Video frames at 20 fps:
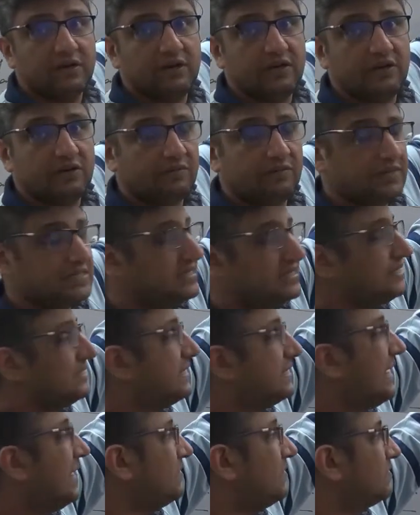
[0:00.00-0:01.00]
business
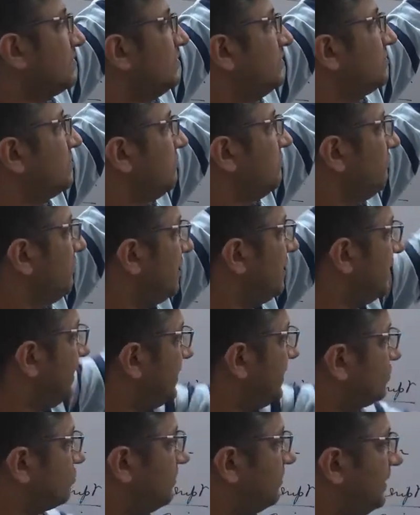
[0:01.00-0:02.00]
now. So one
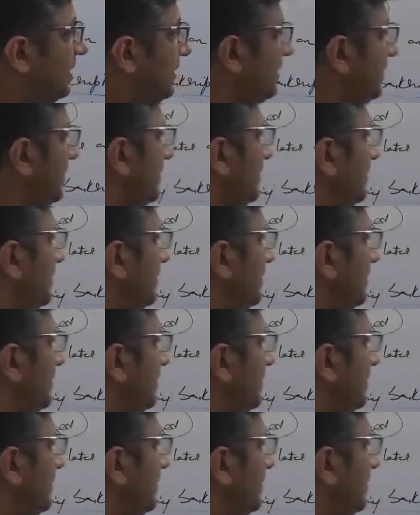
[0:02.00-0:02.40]
needs to be